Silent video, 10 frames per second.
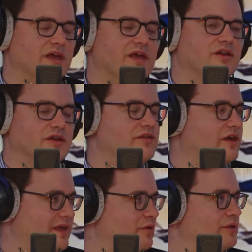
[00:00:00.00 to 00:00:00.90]
he thought
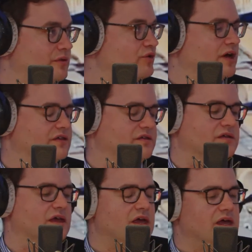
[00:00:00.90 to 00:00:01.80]
that would be the price.
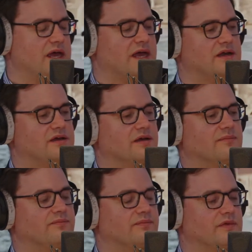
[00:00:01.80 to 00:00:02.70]
And